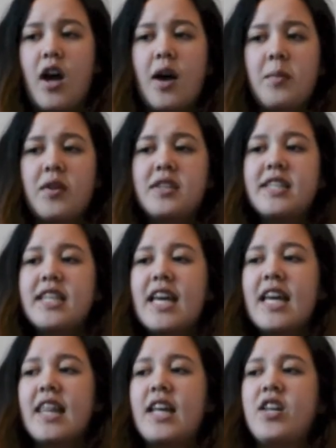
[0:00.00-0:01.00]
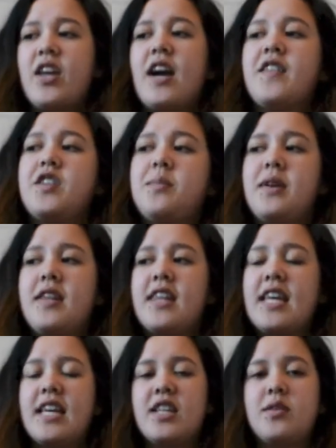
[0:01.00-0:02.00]
I'm not saying that you have to be
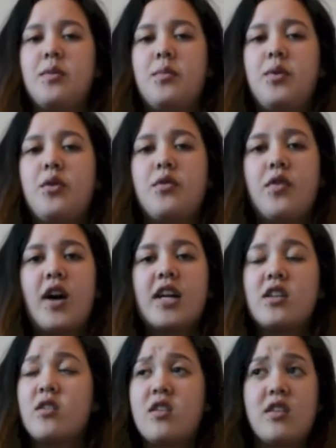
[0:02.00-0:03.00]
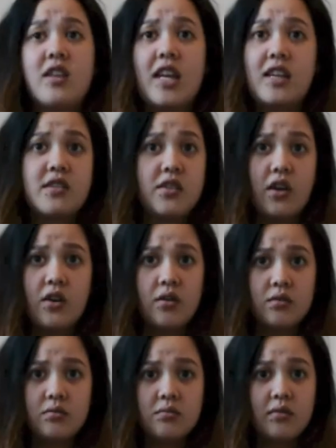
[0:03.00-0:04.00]
thin to be beautiful, I don't think so
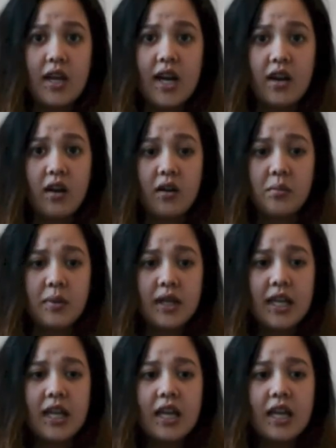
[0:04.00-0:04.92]
at all, but